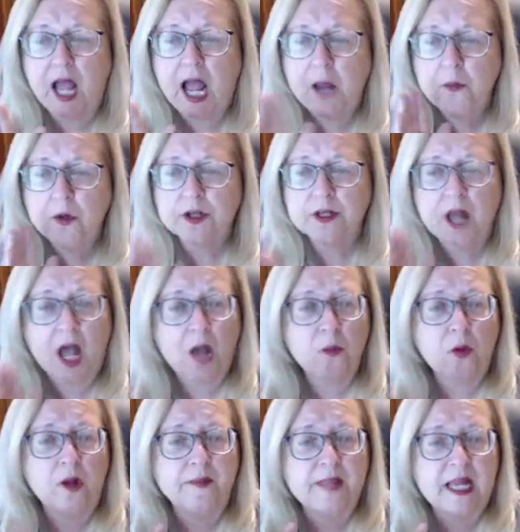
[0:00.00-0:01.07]
I would not
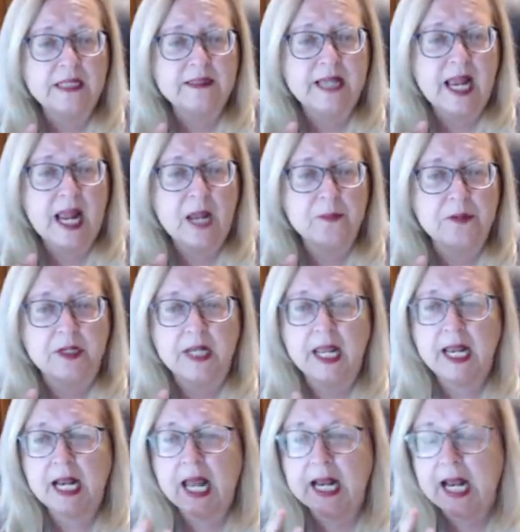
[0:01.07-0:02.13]
want that to happen.
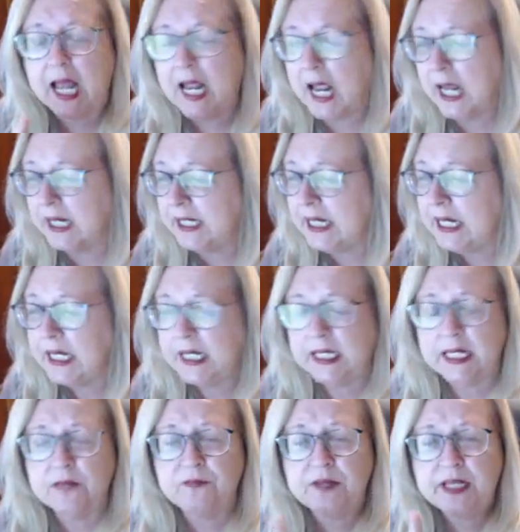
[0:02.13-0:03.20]
And again,
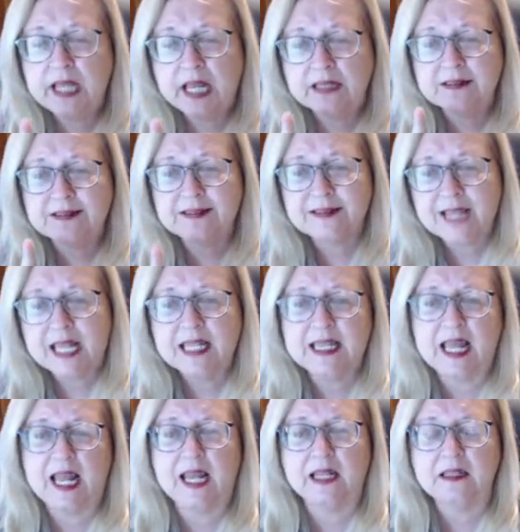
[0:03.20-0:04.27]
if he had said
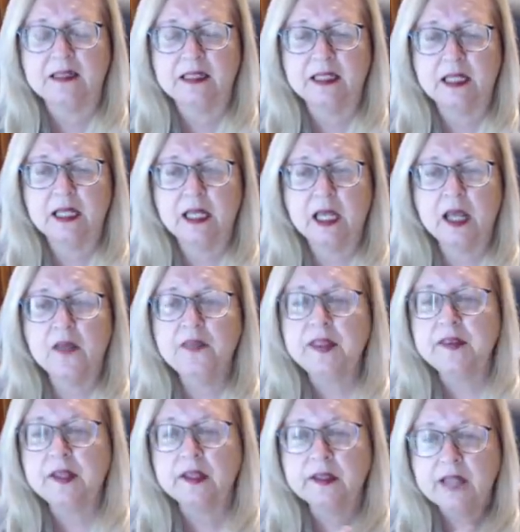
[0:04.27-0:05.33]
that, then
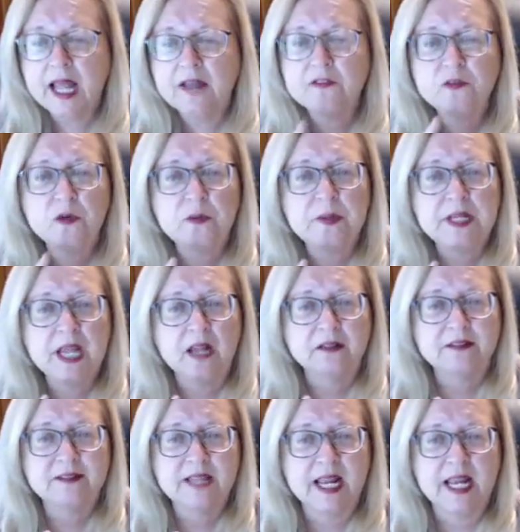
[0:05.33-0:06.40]
the left would be
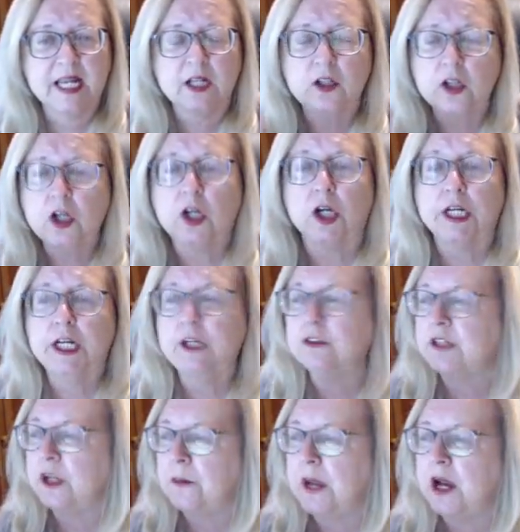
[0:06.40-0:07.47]
out saying, look, here's
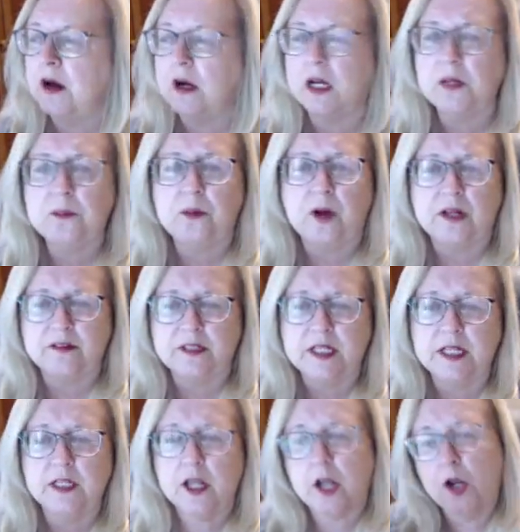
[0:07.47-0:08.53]
an American
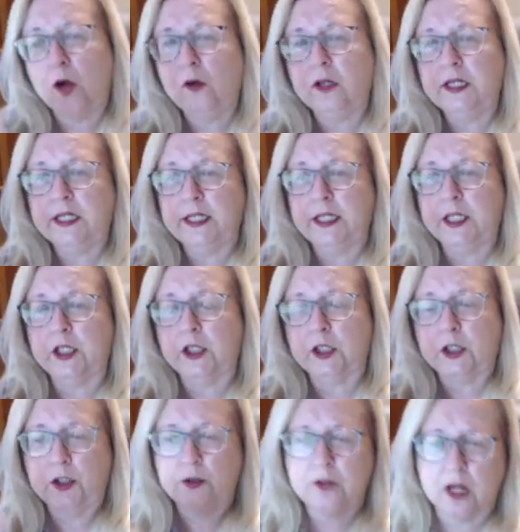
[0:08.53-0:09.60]
president. Not only did he
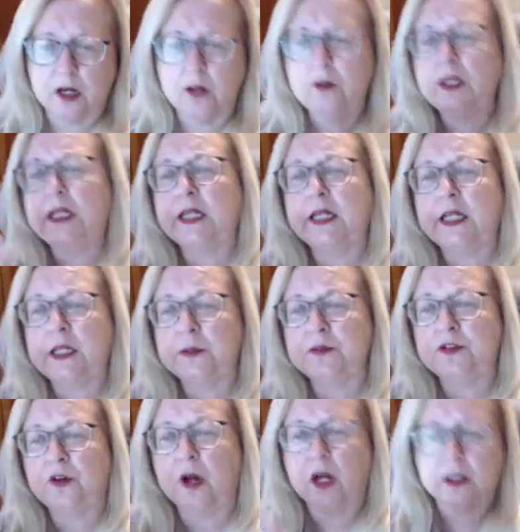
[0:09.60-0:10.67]
collude, not only did he
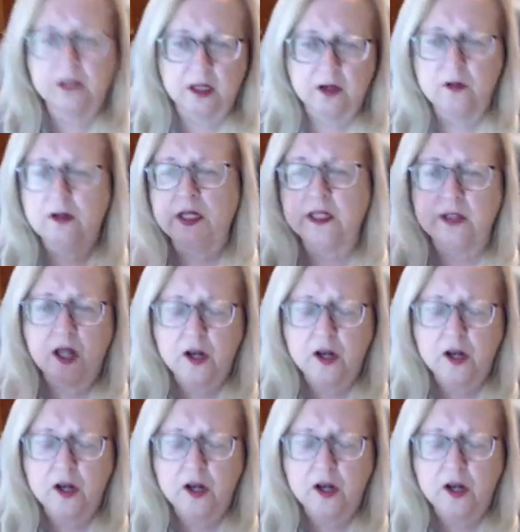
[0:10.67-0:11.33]
obstruct, not only,